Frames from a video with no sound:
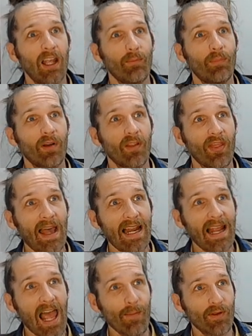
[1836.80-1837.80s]
But that
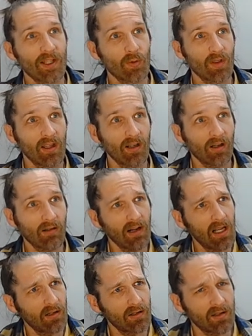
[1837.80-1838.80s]
happens within a
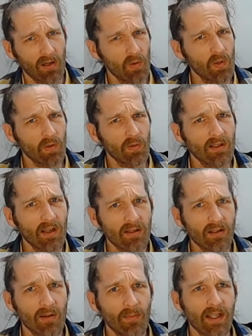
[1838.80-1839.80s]
greater social
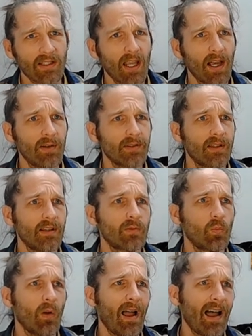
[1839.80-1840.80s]
system that tells us
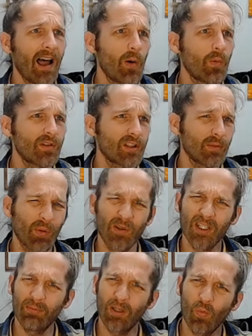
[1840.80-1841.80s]
how we're
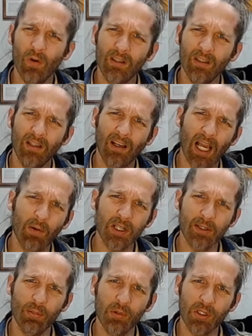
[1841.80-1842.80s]
supposed to be working and how we're
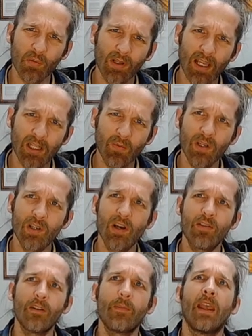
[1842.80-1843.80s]
supposed to relate to each
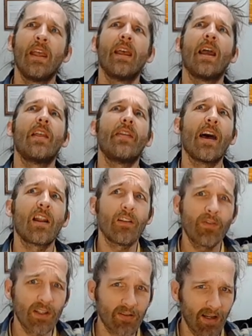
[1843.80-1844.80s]
other. And that all
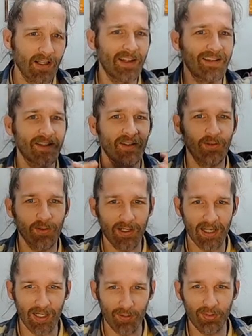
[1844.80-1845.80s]
fits right. And so we're
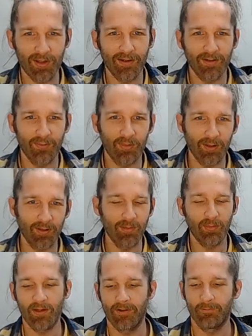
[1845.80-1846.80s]
getting bigger and bigger and
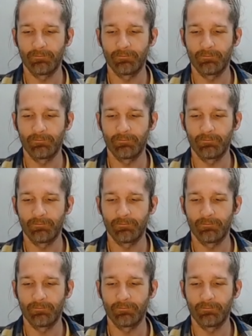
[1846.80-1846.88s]
bigger.